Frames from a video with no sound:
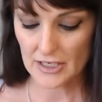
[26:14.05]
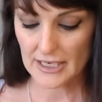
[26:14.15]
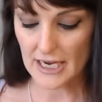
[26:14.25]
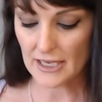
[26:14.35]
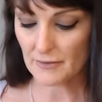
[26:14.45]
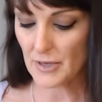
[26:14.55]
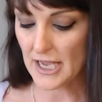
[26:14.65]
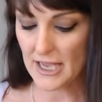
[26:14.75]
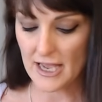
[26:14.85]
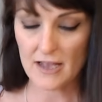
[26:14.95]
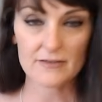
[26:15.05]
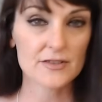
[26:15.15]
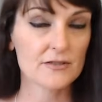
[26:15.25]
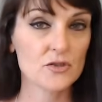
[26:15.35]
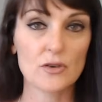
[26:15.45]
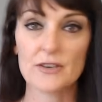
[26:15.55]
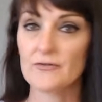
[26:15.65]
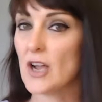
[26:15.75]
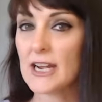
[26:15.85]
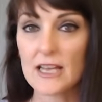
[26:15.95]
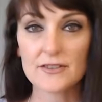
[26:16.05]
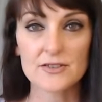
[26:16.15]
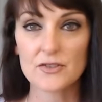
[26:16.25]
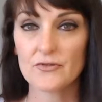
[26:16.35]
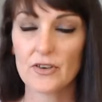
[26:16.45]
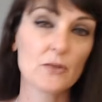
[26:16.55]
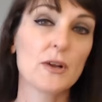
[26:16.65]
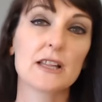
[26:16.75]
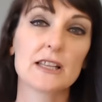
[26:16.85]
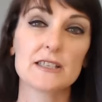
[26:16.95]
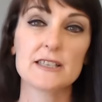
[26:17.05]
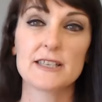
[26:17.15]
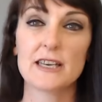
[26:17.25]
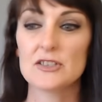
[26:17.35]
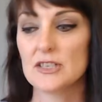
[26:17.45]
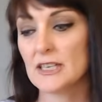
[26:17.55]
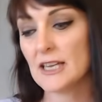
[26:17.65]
getting payouts, joint finances do very well under this energy,